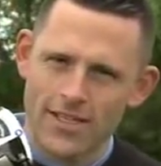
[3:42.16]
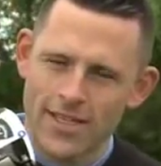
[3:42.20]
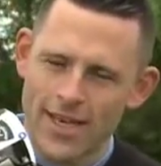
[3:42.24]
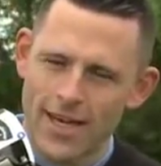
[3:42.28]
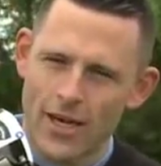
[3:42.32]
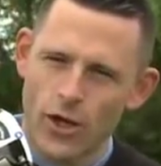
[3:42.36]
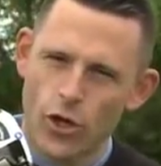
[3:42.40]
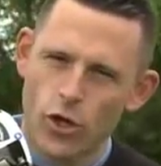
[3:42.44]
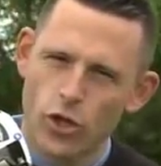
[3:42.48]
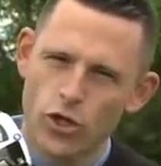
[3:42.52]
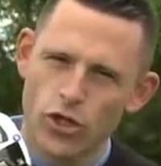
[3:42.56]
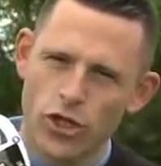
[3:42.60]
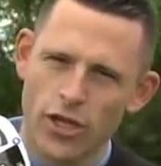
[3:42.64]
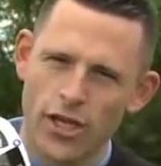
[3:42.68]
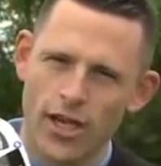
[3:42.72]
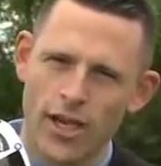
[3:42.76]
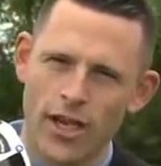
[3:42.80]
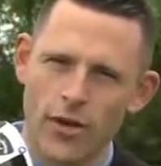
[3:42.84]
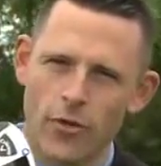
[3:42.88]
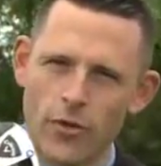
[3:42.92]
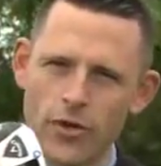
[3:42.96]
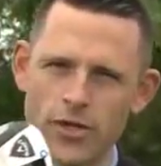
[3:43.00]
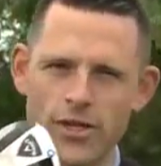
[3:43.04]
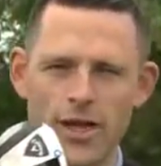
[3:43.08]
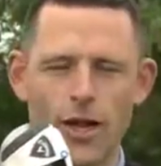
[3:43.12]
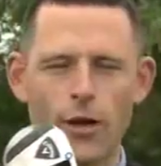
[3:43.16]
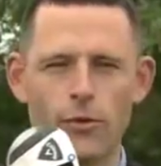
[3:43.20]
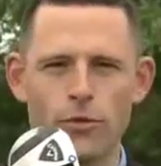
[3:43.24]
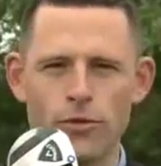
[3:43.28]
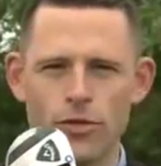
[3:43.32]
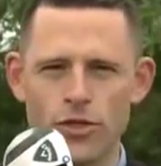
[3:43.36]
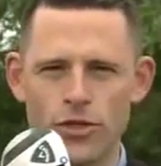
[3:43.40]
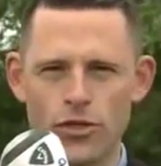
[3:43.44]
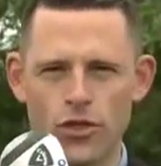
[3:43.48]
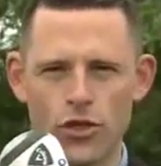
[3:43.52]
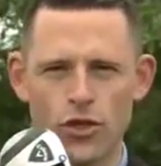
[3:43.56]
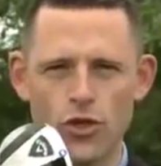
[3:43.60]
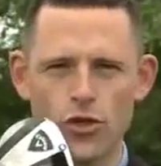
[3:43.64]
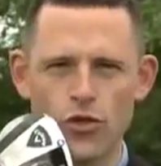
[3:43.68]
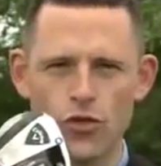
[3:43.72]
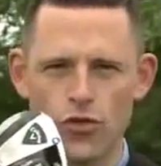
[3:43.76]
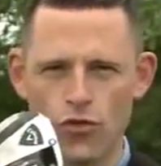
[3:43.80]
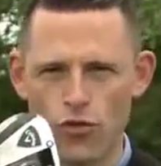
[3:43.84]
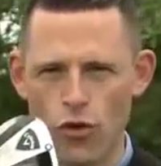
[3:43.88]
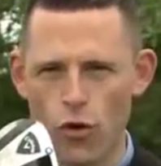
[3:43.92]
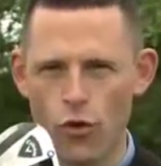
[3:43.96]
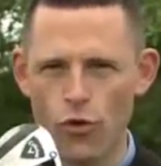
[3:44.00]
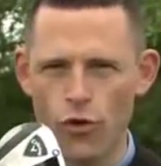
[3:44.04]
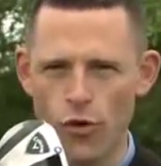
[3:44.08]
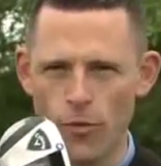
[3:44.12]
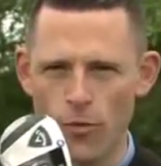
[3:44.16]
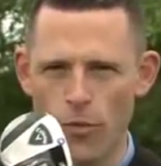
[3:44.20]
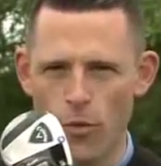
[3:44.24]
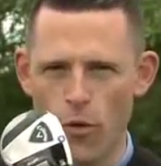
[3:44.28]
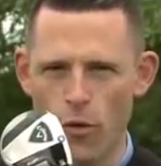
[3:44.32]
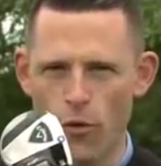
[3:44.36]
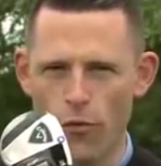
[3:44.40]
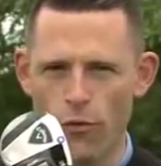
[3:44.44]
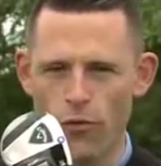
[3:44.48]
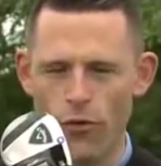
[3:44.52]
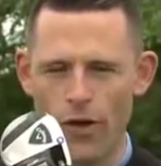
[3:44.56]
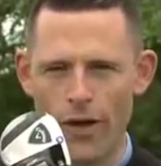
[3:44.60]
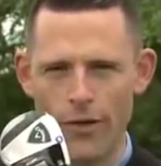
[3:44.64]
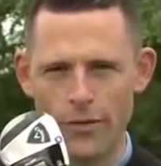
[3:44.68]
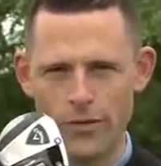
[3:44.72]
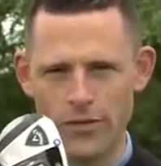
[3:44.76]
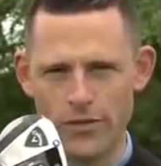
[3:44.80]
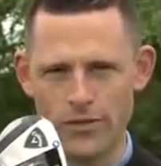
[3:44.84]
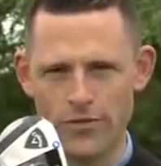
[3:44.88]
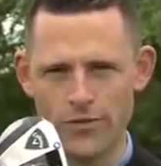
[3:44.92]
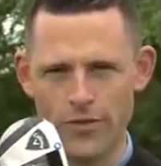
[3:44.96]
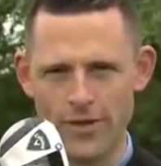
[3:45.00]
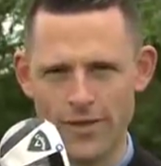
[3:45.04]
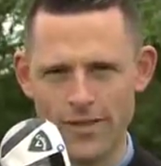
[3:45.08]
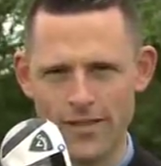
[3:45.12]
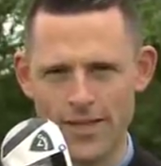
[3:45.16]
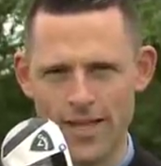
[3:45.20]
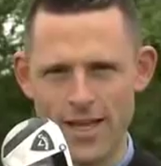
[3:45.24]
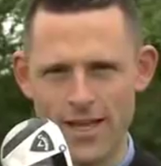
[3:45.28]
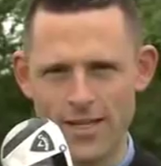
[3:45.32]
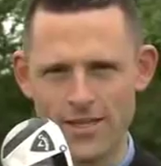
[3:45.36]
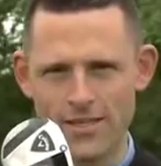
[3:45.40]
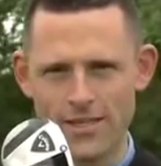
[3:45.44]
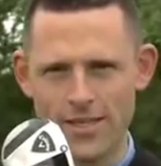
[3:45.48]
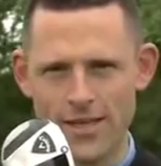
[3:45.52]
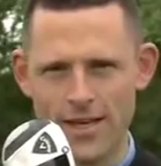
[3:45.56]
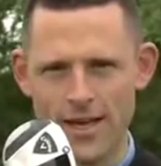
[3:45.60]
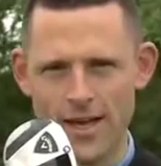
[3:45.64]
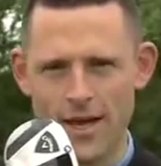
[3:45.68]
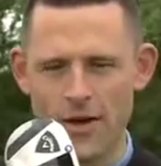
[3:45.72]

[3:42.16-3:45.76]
technology here, which helps you to control your ball flight, which is fantastic.